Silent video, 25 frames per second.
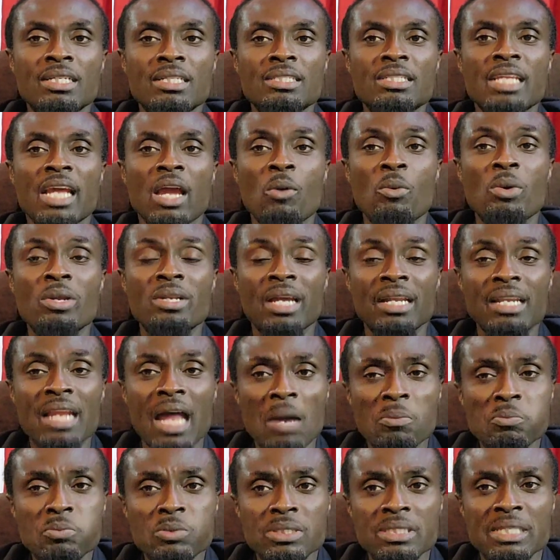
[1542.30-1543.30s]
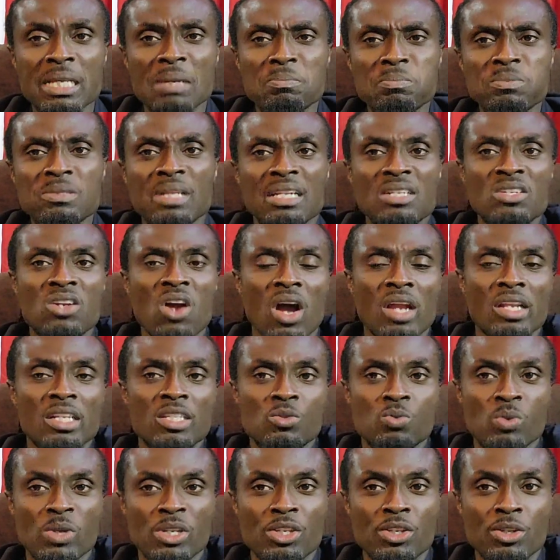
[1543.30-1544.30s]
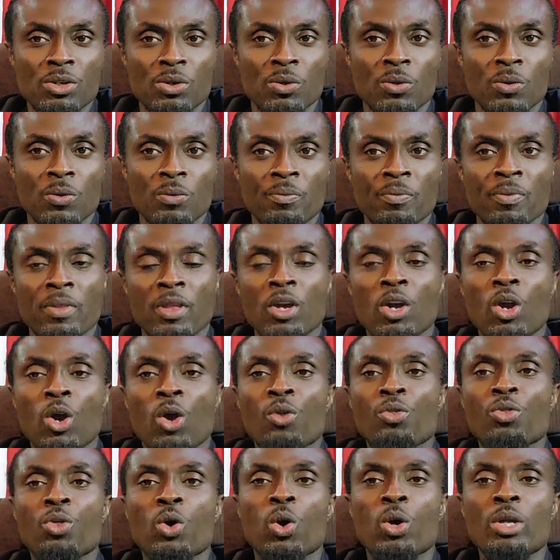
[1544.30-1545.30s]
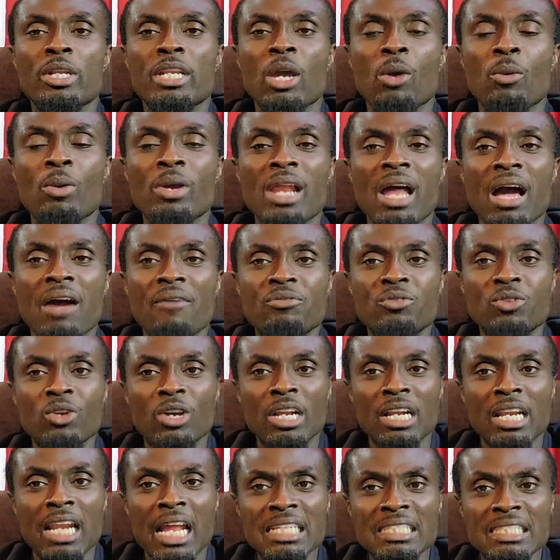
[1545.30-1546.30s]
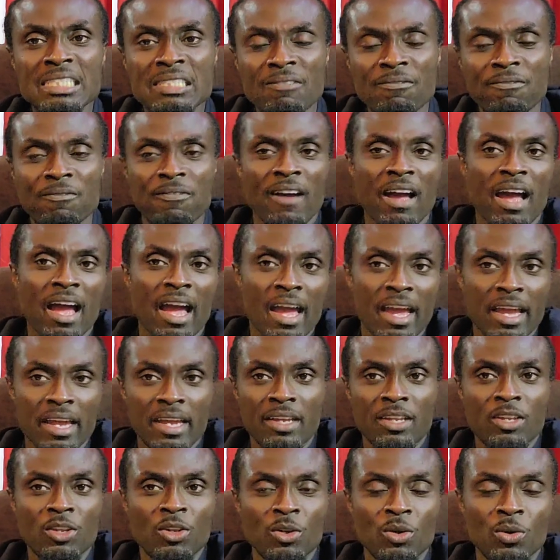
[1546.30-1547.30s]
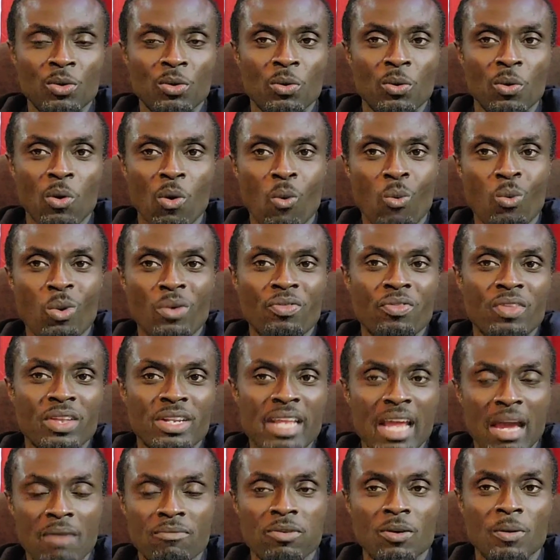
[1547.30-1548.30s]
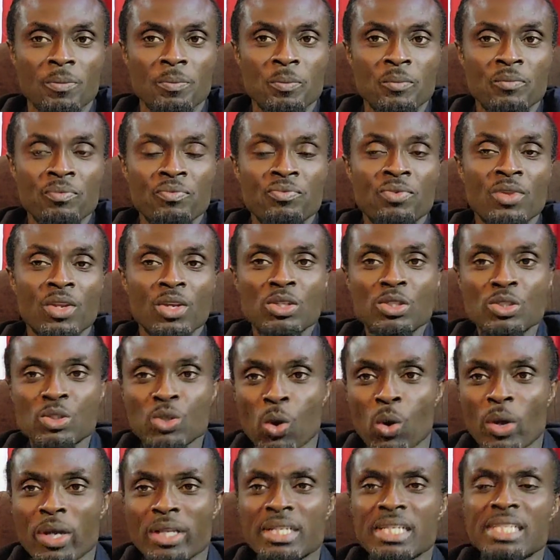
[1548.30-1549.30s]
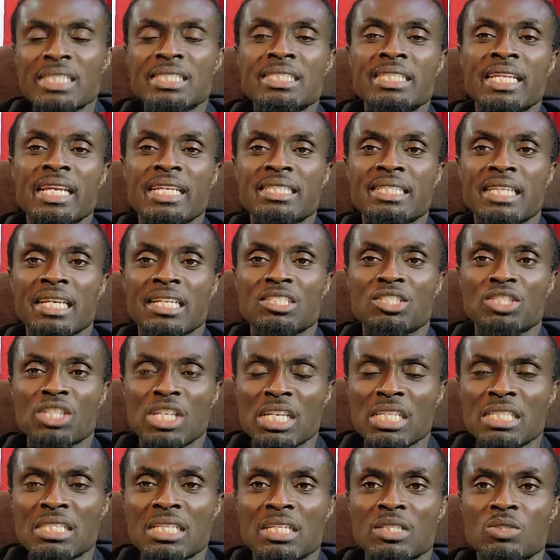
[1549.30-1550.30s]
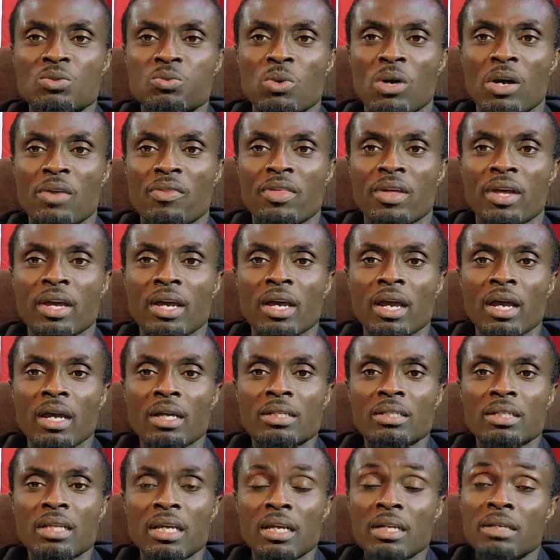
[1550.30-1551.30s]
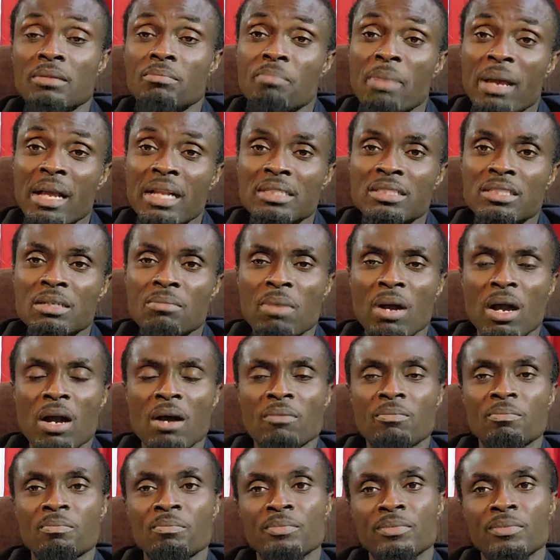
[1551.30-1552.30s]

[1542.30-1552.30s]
They will not accept that God is with you, so they will have to classify you with the devil. So it is that Jesus was the Beelzebub.